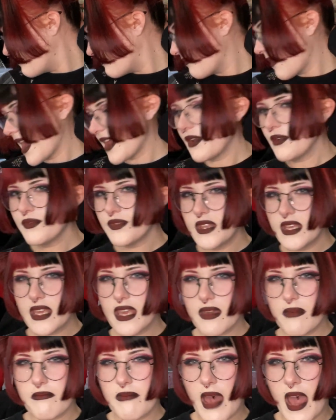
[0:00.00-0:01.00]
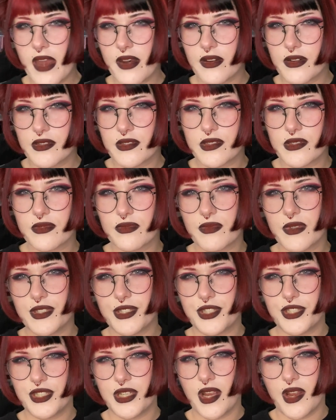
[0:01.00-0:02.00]
don't think it matters
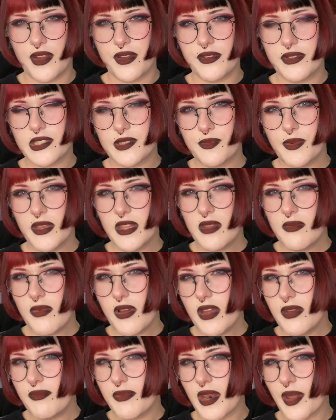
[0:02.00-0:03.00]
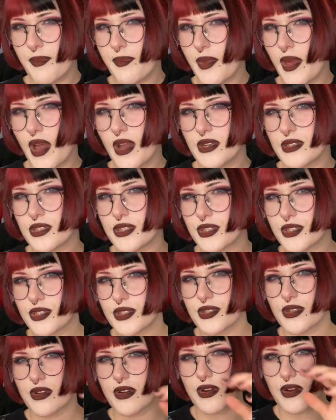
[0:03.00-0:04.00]
which chair you display them on, but I'm not
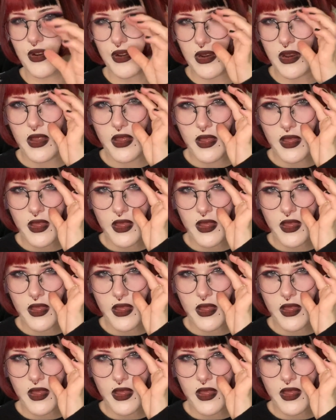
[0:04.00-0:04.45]
sure.